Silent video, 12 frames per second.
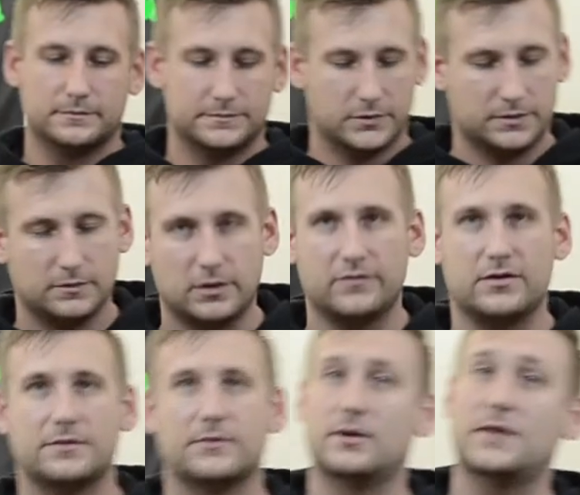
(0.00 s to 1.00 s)
Okay. Whenever
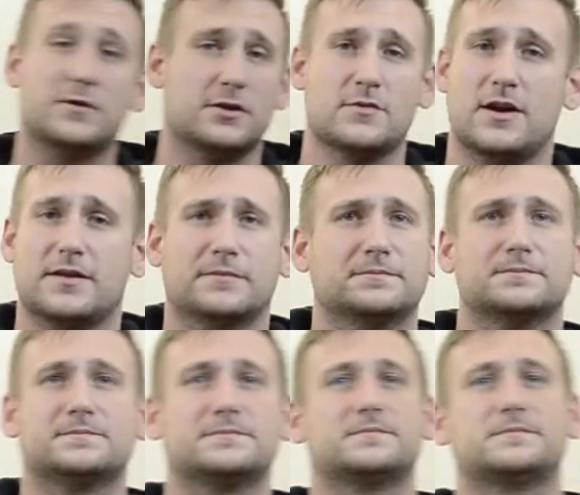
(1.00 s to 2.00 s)
you're, whenever you're ready.
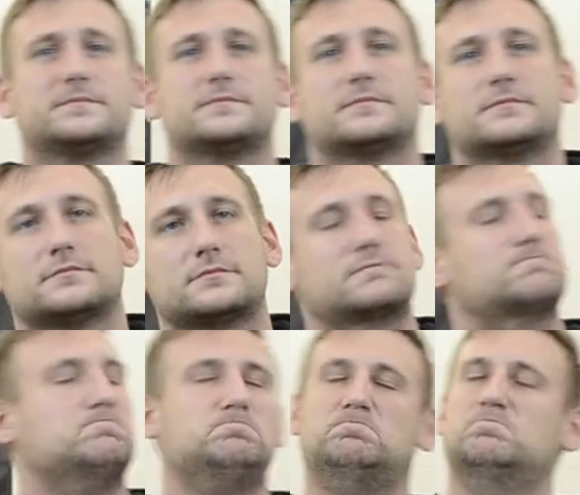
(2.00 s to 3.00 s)
So it's
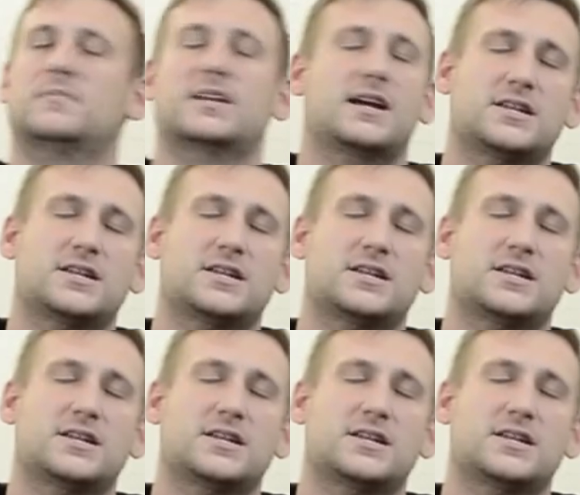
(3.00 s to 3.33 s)
just.